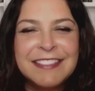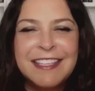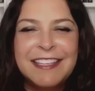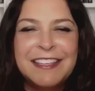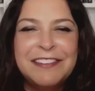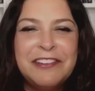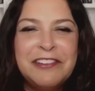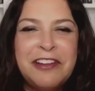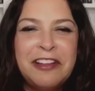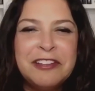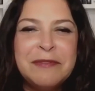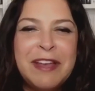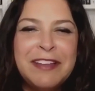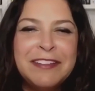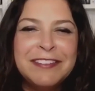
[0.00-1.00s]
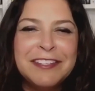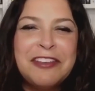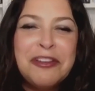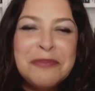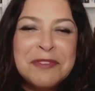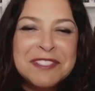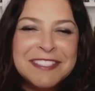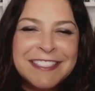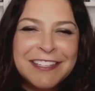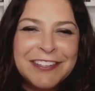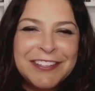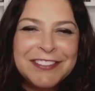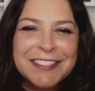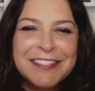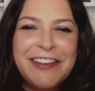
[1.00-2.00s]
can learn all about the coping
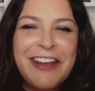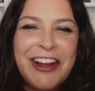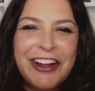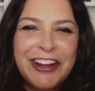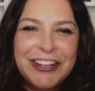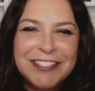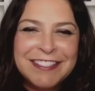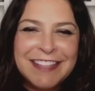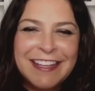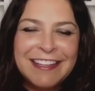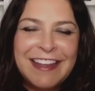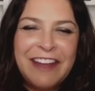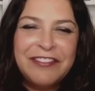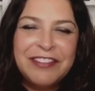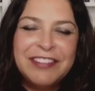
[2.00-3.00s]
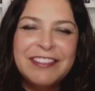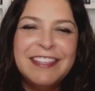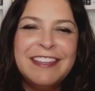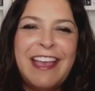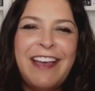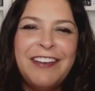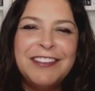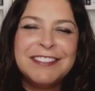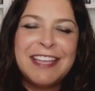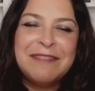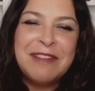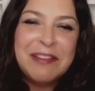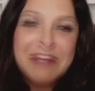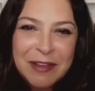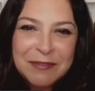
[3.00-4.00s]
skills and the heart and everything else at
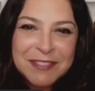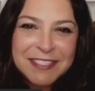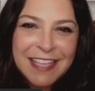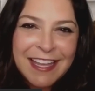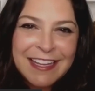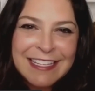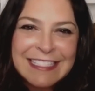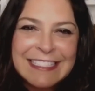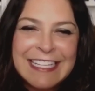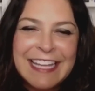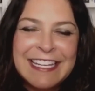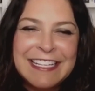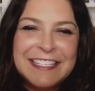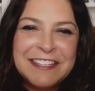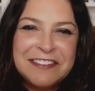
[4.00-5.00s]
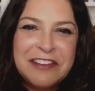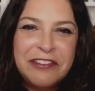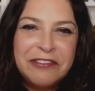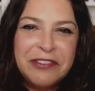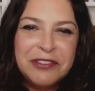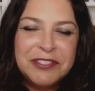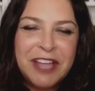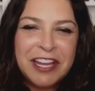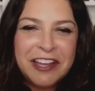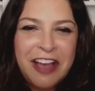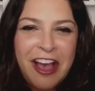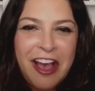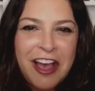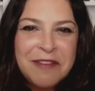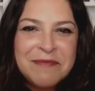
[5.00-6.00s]
my website,
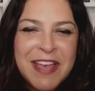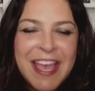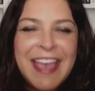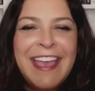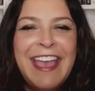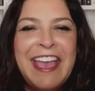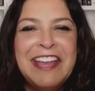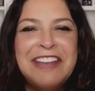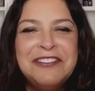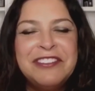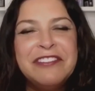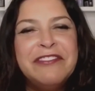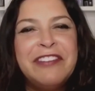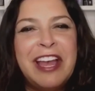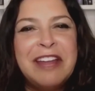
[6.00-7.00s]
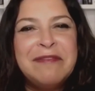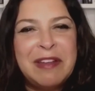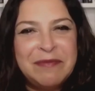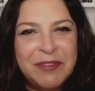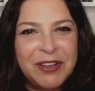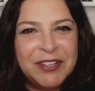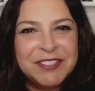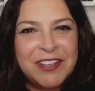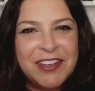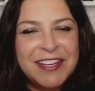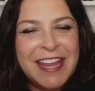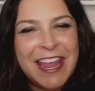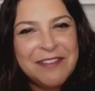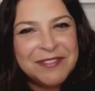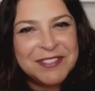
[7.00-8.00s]
DannieDeNovo.com. And you can find my books on
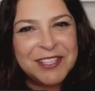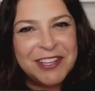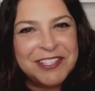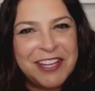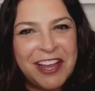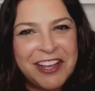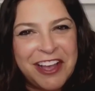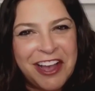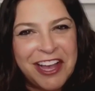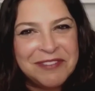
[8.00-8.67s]
Amazon.com.